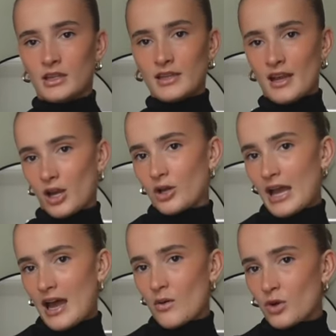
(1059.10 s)
yeah, like look
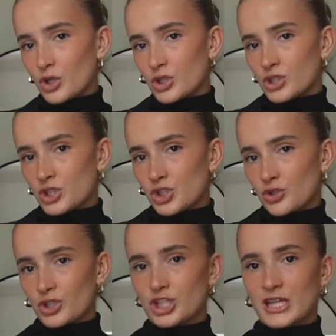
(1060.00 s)
how good and
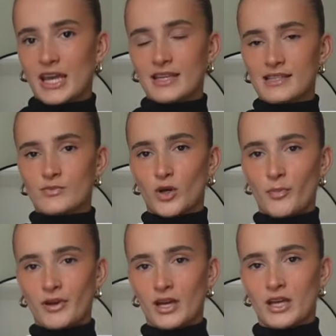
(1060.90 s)
structured it is. It's
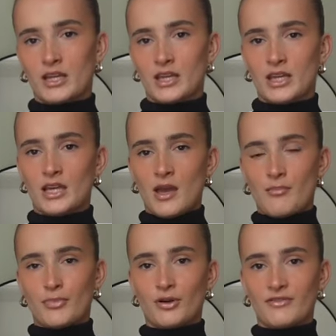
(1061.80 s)
proper
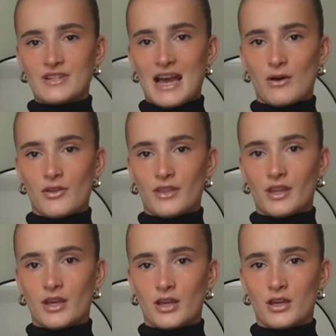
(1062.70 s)
puffed out on
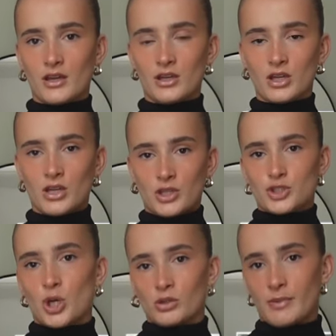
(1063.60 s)
the
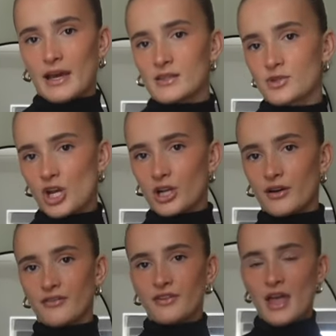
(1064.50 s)
shoulder pads, which I
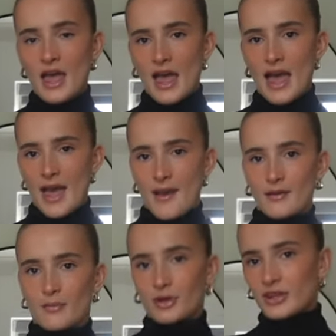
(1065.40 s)
love.
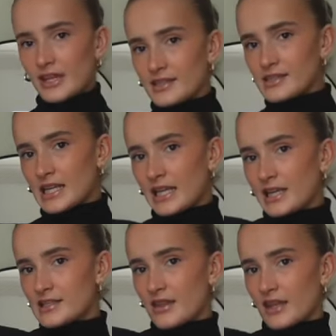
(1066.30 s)
But this
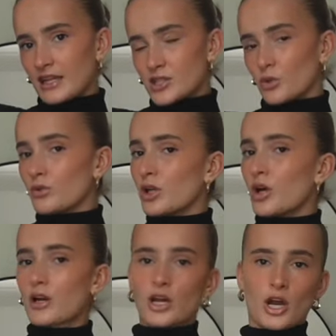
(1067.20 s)
is the little
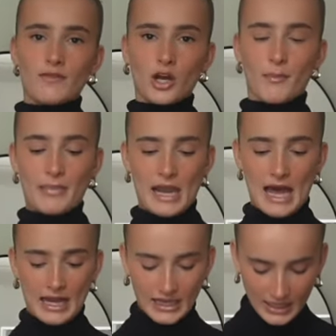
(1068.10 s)
look, kind of like a
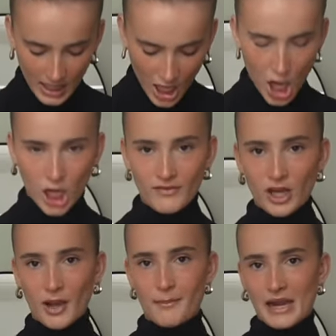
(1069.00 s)
black, I love
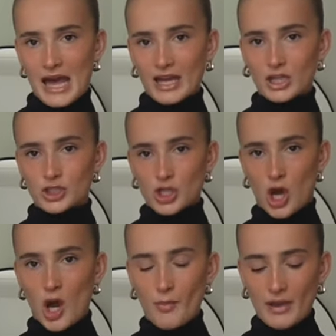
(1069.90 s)
like a black
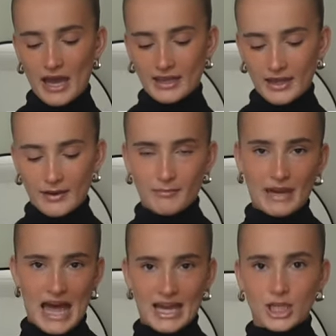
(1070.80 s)
top and then
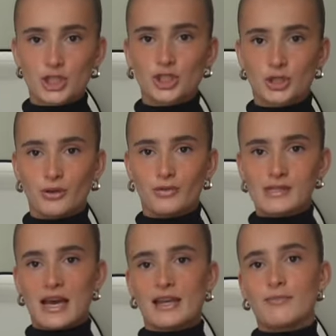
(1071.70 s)
black shoes
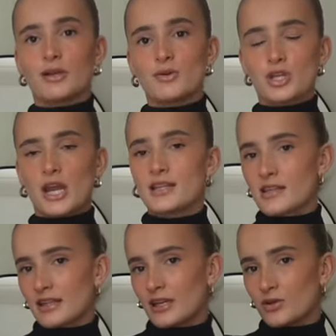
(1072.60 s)
and blue jeans. I
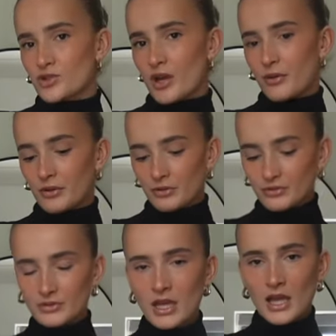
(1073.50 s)
think it looks so cool.